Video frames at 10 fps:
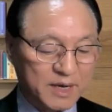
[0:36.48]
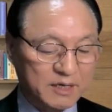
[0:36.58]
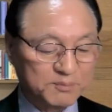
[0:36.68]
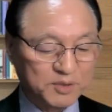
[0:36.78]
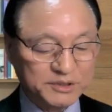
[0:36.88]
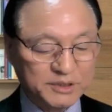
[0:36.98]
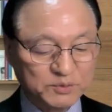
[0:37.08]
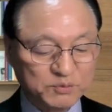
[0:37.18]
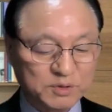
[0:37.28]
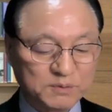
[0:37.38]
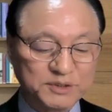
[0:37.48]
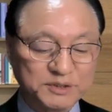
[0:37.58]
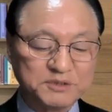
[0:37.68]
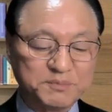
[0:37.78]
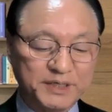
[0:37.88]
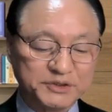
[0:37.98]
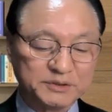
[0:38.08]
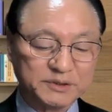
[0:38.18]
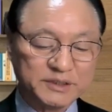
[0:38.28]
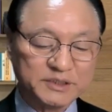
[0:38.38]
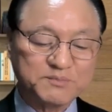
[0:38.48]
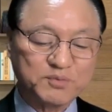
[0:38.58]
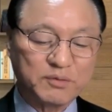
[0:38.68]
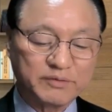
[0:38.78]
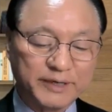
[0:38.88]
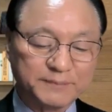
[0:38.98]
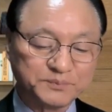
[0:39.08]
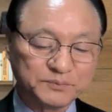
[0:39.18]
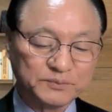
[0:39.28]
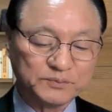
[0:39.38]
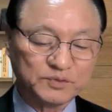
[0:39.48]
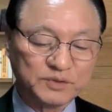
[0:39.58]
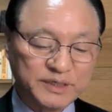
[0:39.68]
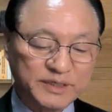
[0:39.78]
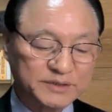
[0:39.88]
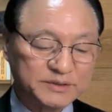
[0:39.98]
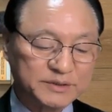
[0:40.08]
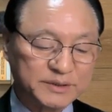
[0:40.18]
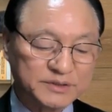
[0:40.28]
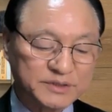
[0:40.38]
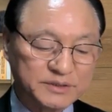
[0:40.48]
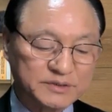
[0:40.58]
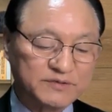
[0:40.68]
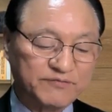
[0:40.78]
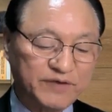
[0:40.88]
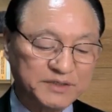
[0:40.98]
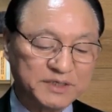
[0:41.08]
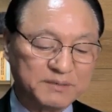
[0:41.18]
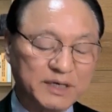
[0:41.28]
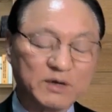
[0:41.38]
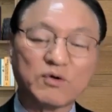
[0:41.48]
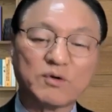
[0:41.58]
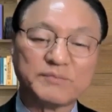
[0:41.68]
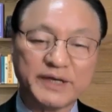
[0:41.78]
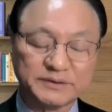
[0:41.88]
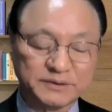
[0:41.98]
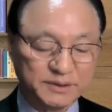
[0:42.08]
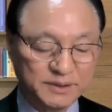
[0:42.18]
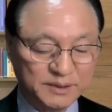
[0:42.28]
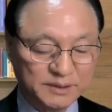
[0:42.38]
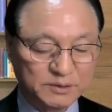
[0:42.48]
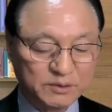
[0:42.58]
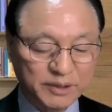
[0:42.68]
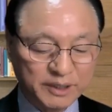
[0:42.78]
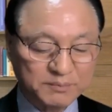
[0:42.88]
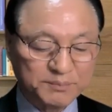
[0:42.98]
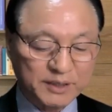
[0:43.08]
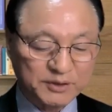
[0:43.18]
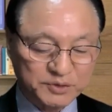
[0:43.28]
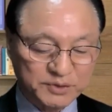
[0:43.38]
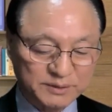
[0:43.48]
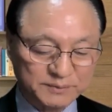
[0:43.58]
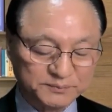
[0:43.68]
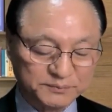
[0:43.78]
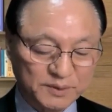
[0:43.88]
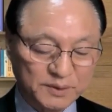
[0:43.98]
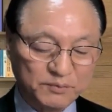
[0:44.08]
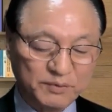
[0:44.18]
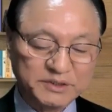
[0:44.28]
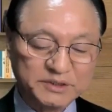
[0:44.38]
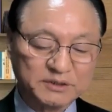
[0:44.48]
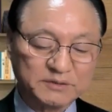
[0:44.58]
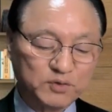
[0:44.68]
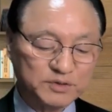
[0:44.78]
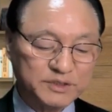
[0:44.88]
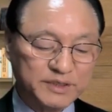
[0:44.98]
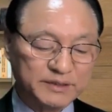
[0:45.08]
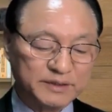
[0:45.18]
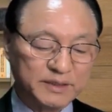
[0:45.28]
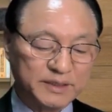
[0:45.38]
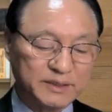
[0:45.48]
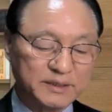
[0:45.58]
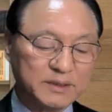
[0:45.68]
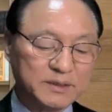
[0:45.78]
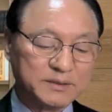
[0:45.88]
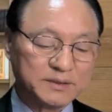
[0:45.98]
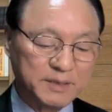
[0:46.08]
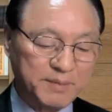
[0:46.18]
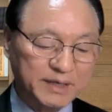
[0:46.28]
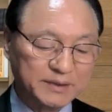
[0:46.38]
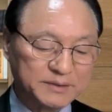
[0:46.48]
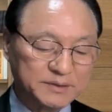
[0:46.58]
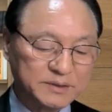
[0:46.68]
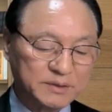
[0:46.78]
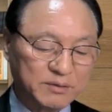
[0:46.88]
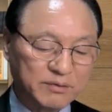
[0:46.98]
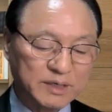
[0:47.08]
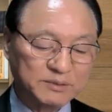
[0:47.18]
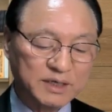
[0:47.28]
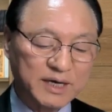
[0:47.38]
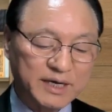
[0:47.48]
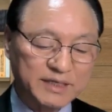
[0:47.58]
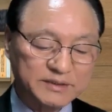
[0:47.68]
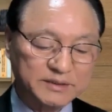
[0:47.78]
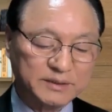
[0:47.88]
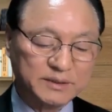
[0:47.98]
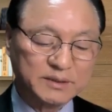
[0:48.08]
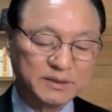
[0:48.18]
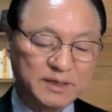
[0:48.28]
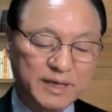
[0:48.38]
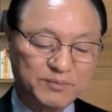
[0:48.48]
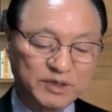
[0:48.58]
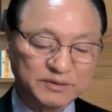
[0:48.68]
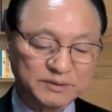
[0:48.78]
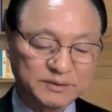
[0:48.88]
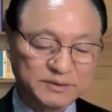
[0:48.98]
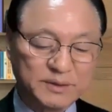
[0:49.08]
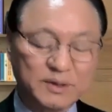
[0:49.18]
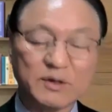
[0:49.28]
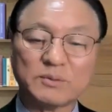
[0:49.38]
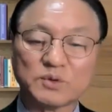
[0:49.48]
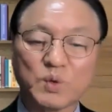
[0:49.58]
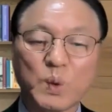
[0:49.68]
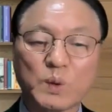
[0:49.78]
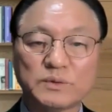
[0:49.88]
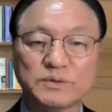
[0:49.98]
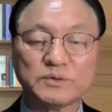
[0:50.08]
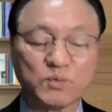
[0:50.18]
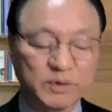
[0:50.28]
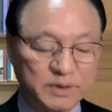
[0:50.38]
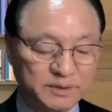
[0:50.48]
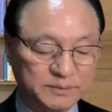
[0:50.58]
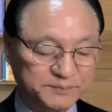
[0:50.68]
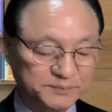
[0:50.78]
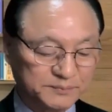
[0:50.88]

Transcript: I appreciate your participation in this program to address concerns facing my homeland, the Korean Peninsula, which unfortunately remains one of the last remnants of the Cold War.